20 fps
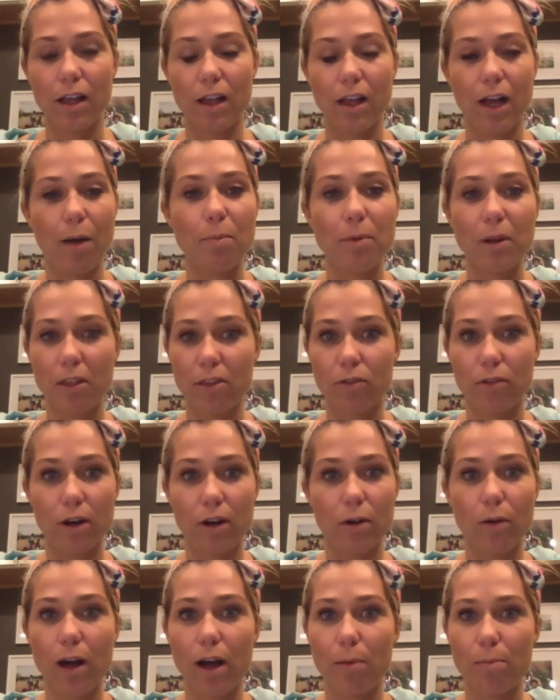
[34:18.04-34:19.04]
I'm going to
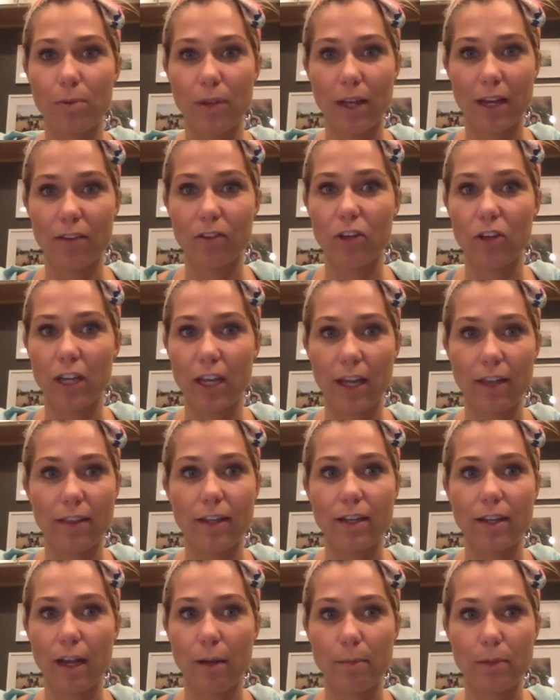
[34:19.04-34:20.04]
throw up, like looking at
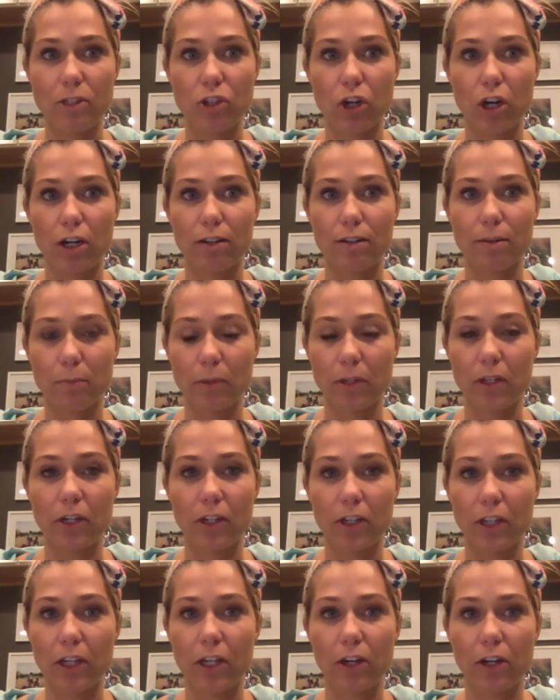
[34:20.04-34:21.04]
that diamond chart. I'm
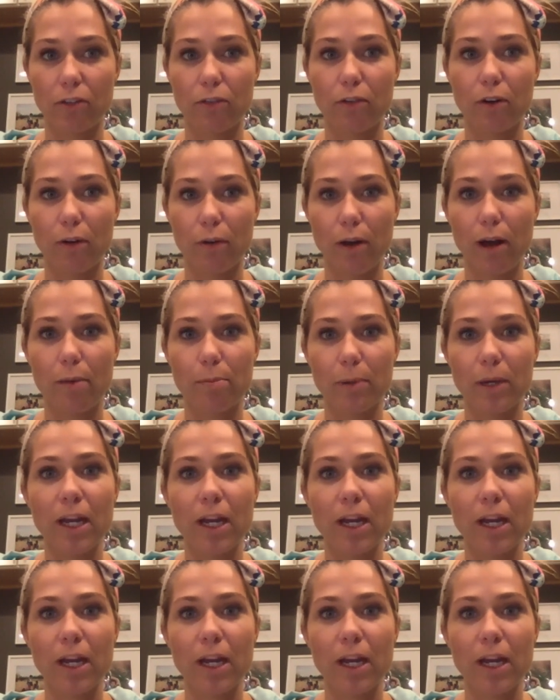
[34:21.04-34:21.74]
literally going to throw up.